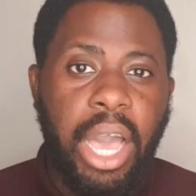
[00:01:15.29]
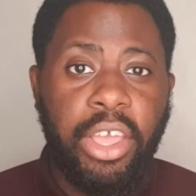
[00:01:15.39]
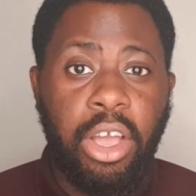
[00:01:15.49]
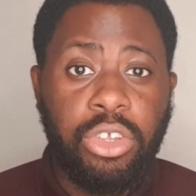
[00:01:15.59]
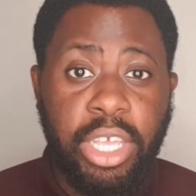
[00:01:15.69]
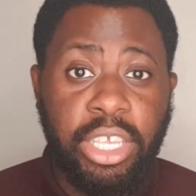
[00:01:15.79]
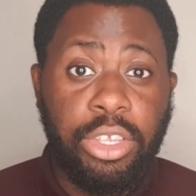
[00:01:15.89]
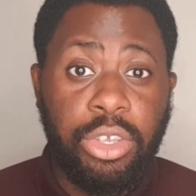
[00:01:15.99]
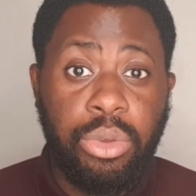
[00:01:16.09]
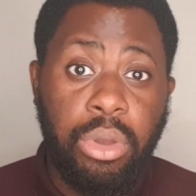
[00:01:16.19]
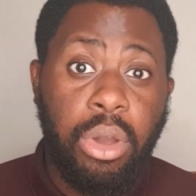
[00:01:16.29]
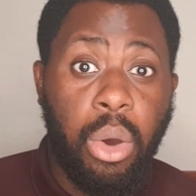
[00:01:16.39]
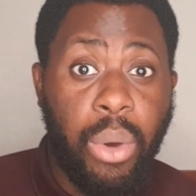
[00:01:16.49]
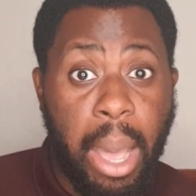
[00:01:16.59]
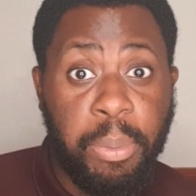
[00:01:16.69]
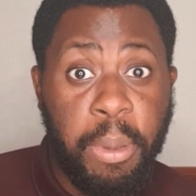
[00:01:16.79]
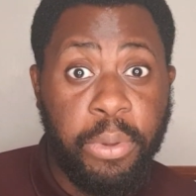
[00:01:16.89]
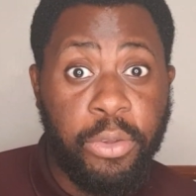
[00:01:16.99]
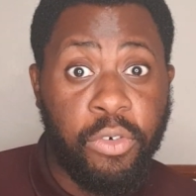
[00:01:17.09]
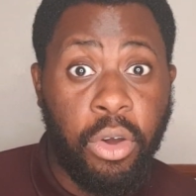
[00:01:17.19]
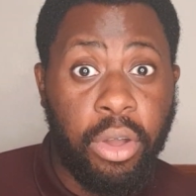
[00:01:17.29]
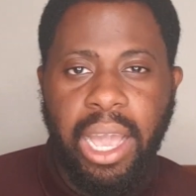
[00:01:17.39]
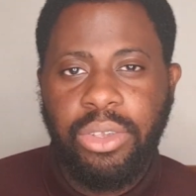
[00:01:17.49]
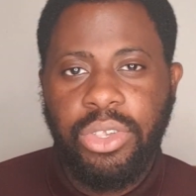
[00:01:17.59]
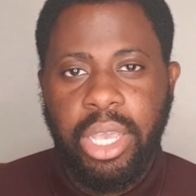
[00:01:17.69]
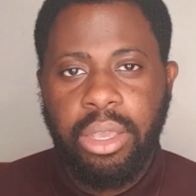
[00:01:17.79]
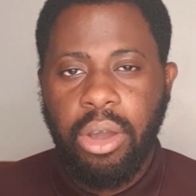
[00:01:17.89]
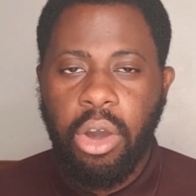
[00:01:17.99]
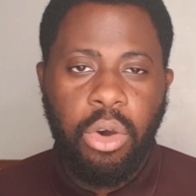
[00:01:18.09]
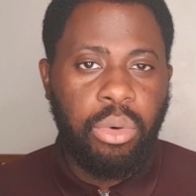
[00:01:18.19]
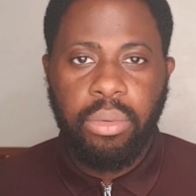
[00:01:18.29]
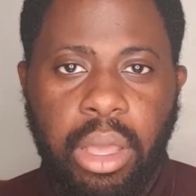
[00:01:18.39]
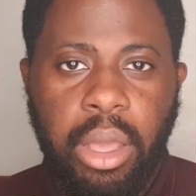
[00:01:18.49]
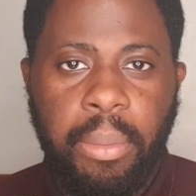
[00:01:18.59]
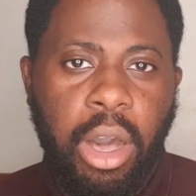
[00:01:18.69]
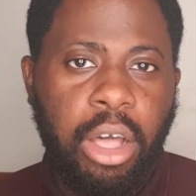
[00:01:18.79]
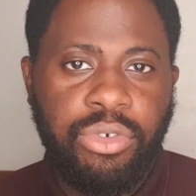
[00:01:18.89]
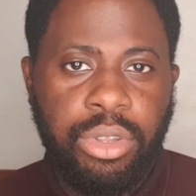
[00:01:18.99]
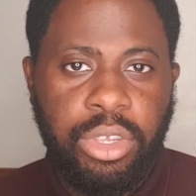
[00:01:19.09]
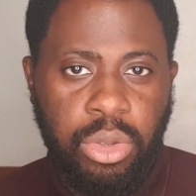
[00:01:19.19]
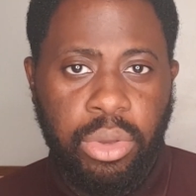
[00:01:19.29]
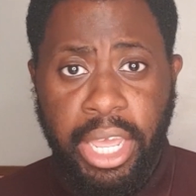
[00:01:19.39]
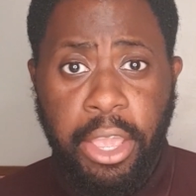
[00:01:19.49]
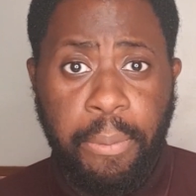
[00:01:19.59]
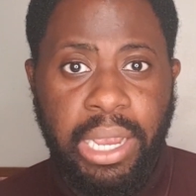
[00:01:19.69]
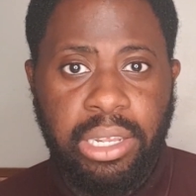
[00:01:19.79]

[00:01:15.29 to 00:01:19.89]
And they say to you, oh, how many people you've got? And you say, oh, 100, so can I get your price